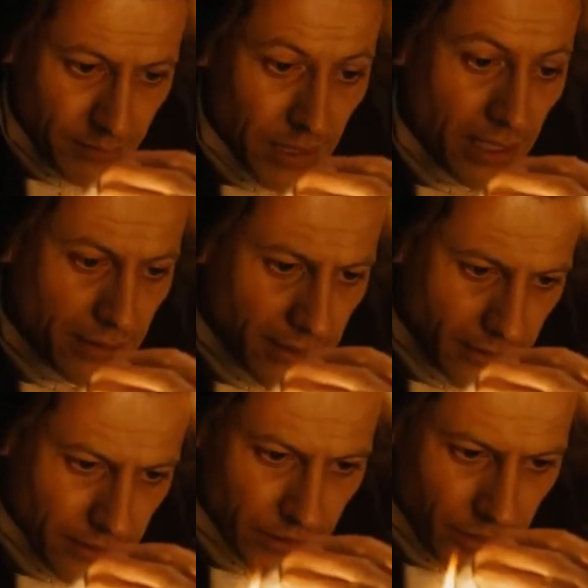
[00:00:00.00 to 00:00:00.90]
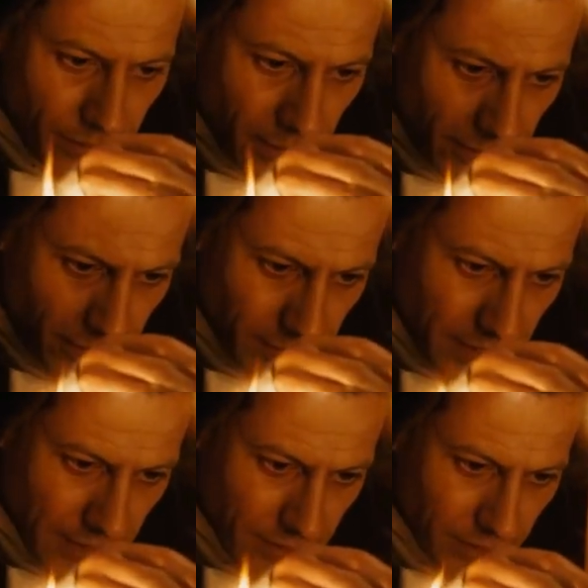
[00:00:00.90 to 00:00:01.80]
the planters and the ship owners
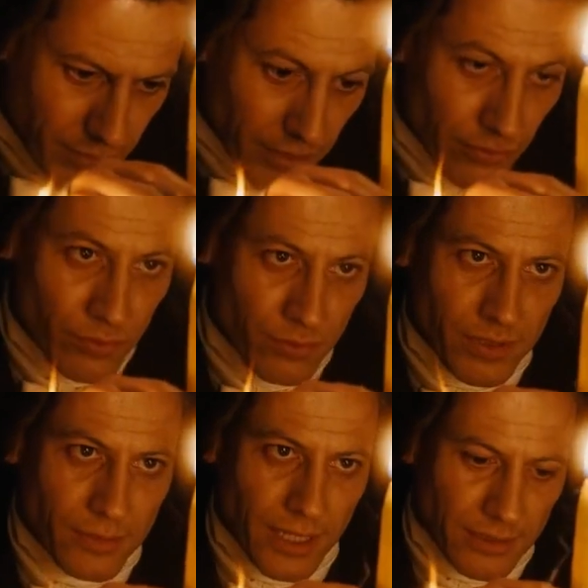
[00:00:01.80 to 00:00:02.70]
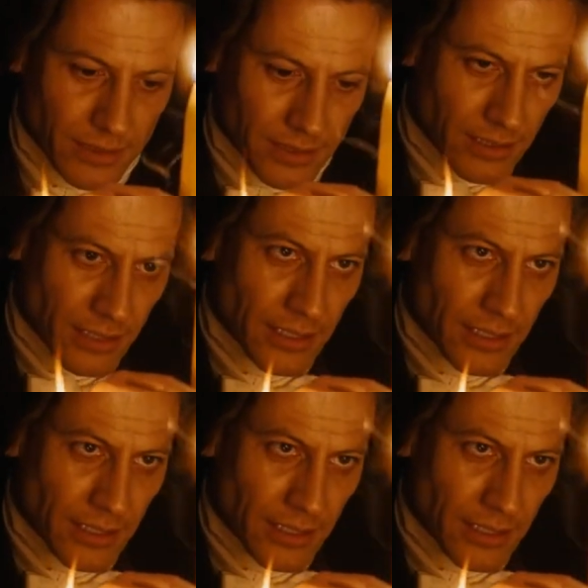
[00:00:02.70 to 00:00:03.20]
began to spread rumors about us.